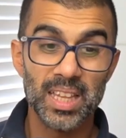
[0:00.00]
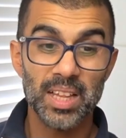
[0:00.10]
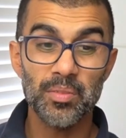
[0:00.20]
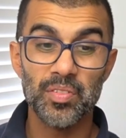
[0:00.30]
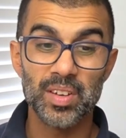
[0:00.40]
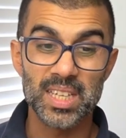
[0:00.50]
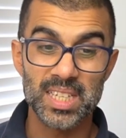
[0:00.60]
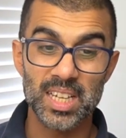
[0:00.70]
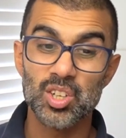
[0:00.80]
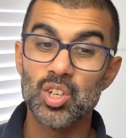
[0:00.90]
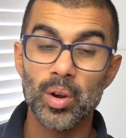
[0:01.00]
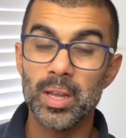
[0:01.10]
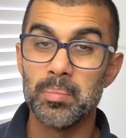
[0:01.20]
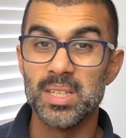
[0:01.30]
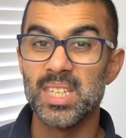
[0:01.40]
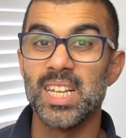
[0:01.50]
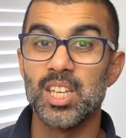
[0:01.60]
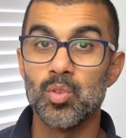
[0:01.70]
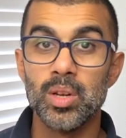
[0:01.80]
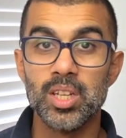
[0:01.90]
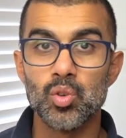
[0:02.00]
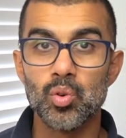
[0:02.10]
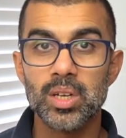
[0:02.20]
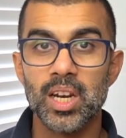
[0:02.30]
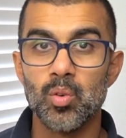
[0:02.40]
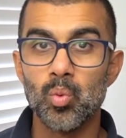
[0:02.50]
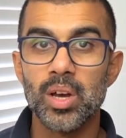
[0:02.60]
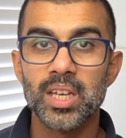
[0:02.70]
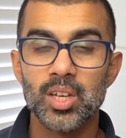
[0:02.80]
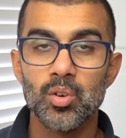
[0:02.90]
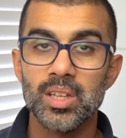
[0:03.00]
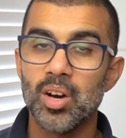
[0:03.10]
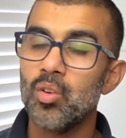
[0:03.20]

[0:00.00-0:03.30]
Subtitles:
Another thing is that you can create a business that you will enjoy kind of working on.